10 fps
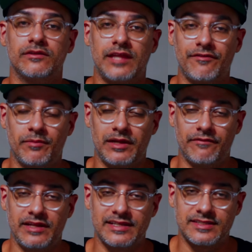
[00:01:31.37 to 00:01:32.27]
David
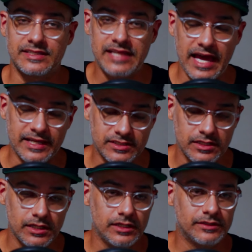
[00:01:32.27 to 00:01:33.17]
Benavidez next.
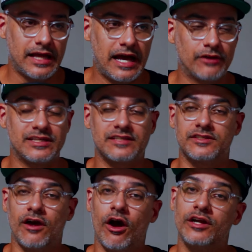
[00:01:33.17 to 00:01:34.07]
Now
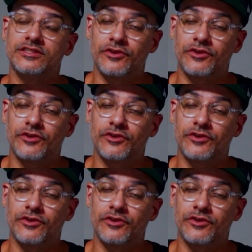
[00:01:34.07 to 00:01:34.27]
Jesse Hart is